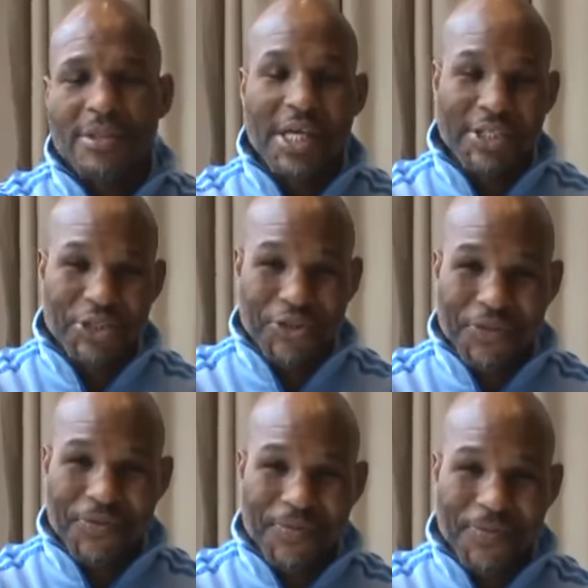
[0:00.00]
That's
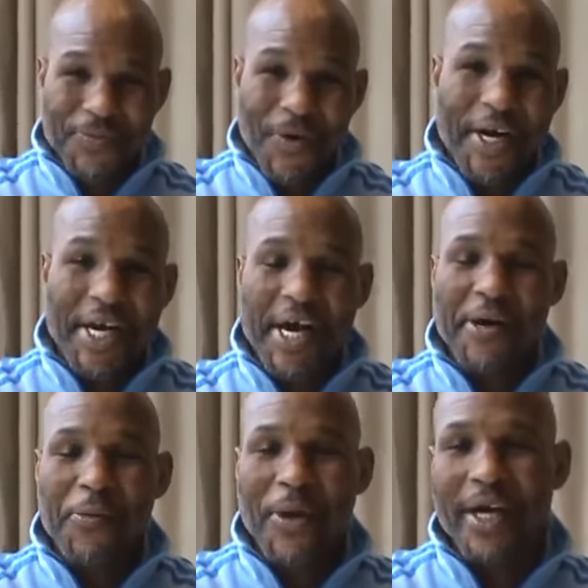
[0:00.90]
true. Right
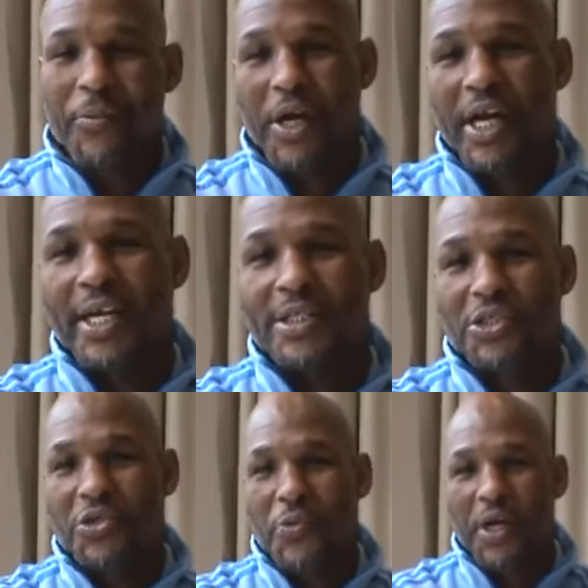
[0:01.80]
now, I'm weighing
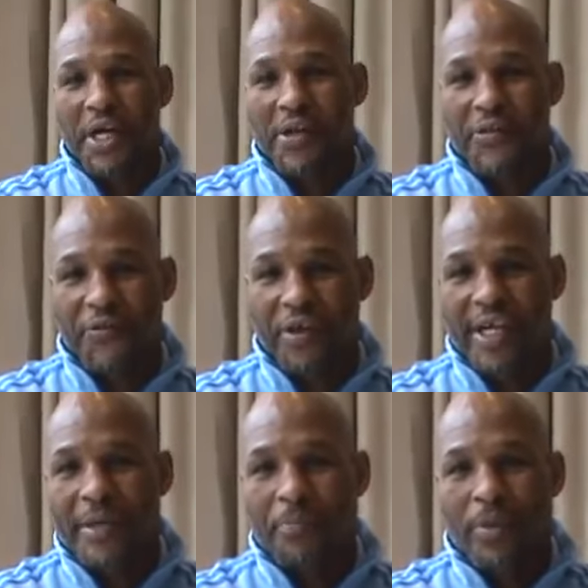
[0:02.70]
182,
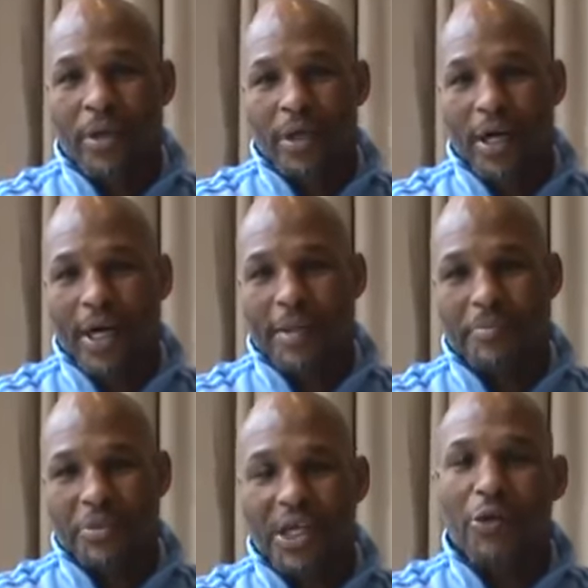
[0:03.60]
183.
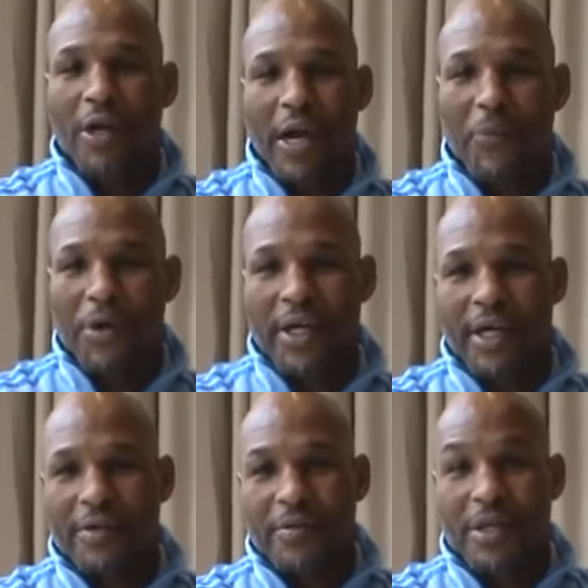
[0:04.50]
Um, did a little light
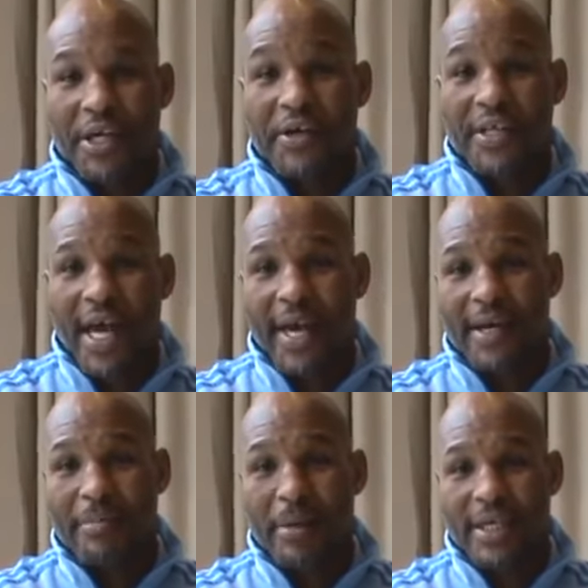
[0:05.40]
workout here in
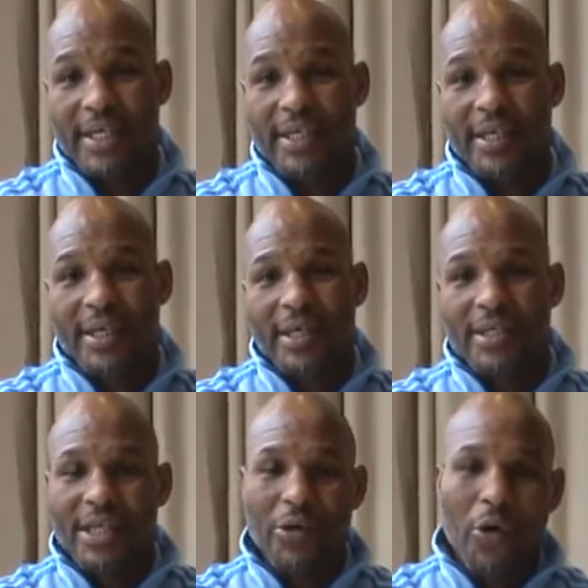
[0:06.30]
Canada Monday.
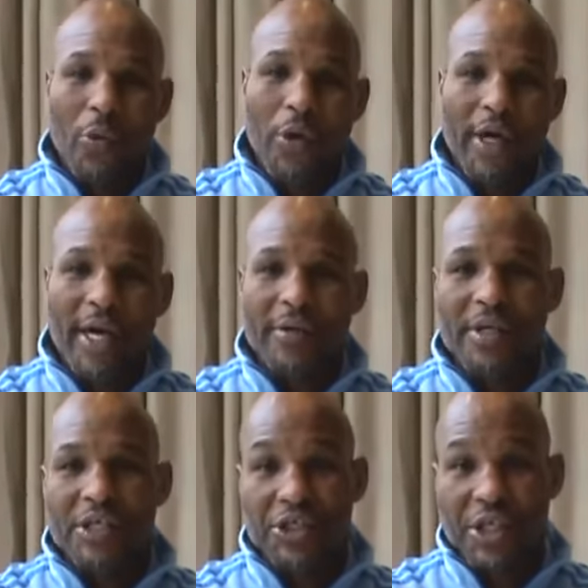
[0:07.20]
Did a little workout
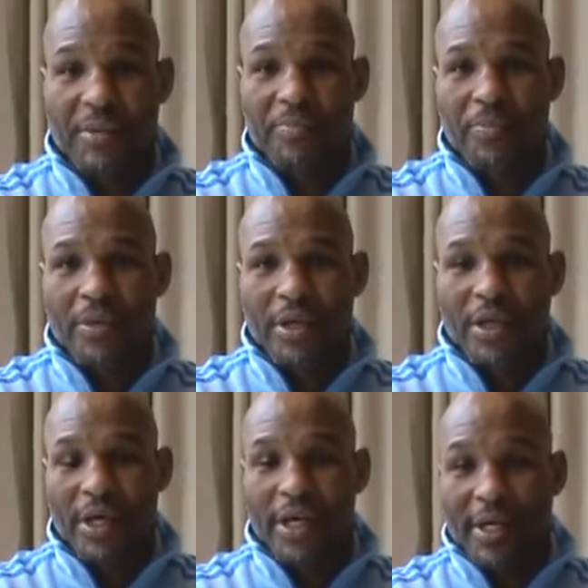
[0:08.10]
in the gym,
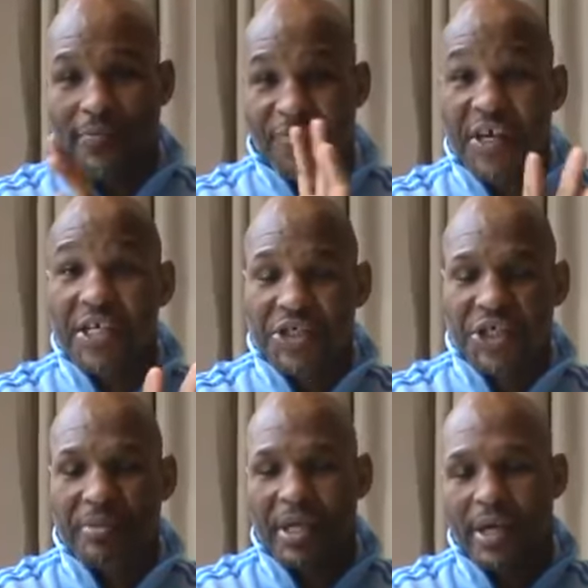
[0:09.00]
uh, fitness
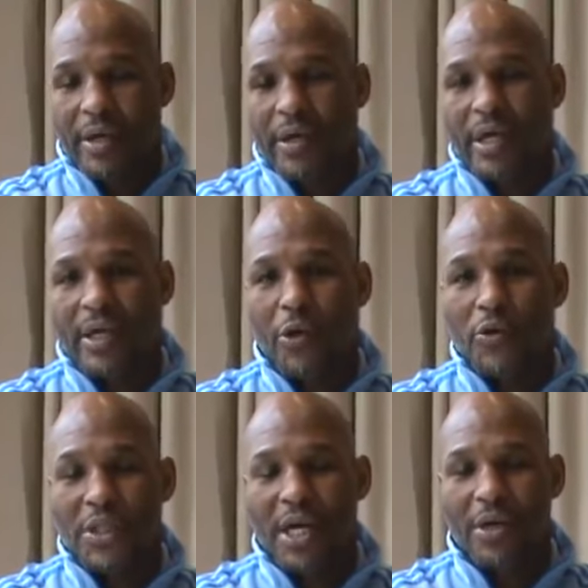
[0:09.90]
gym here in the
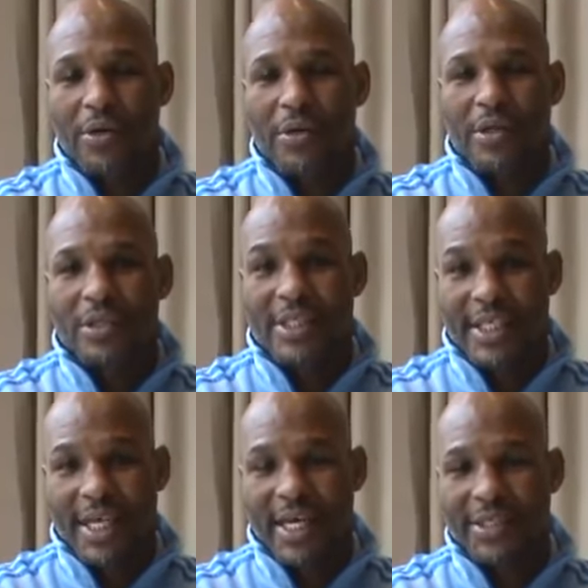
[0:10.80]
hotel
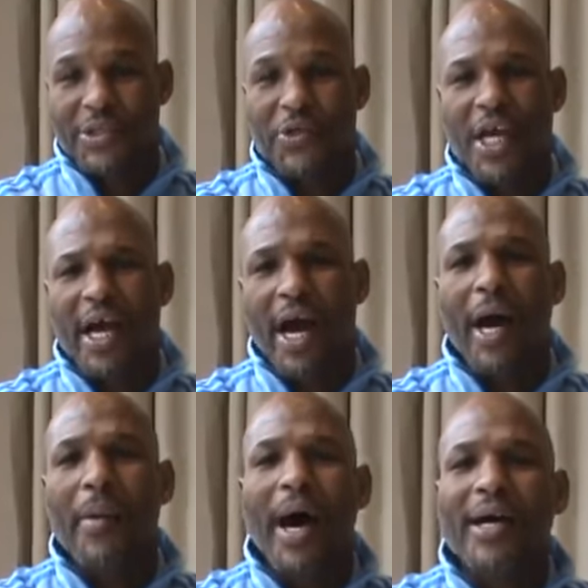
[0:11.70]
today. So yeah,
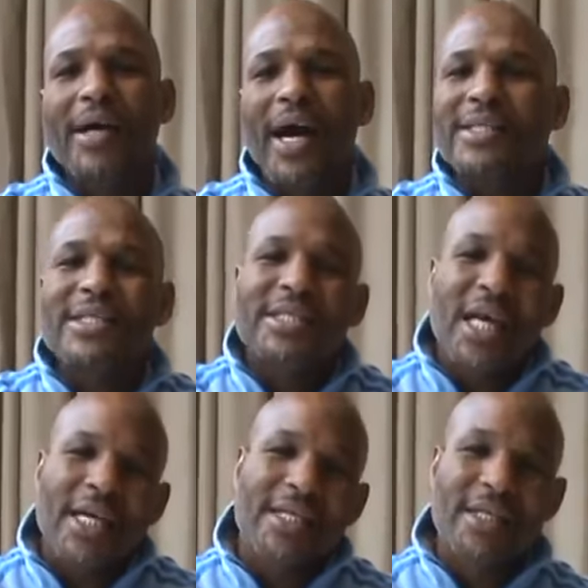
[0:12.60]
I, I, I just
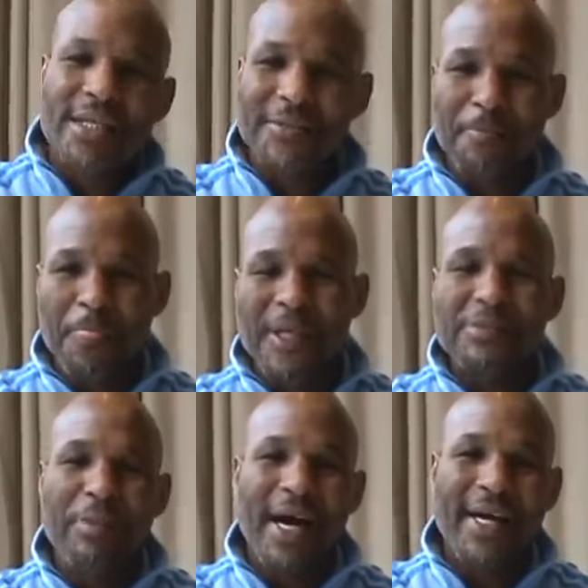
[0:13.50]
like the,
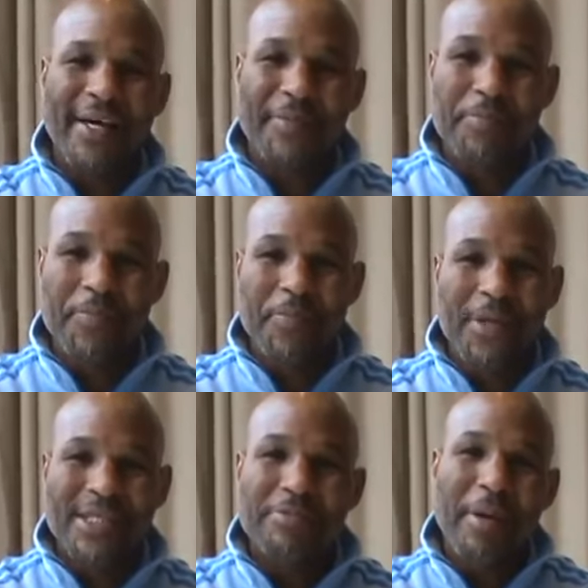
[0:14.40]
it's my
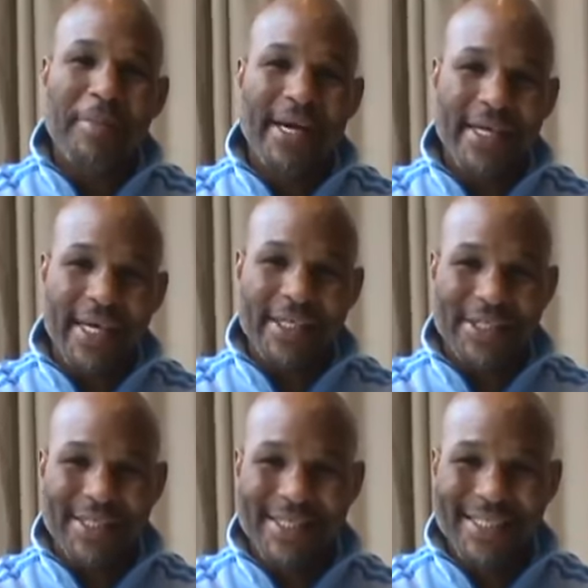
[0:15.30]
uh, it's my medication.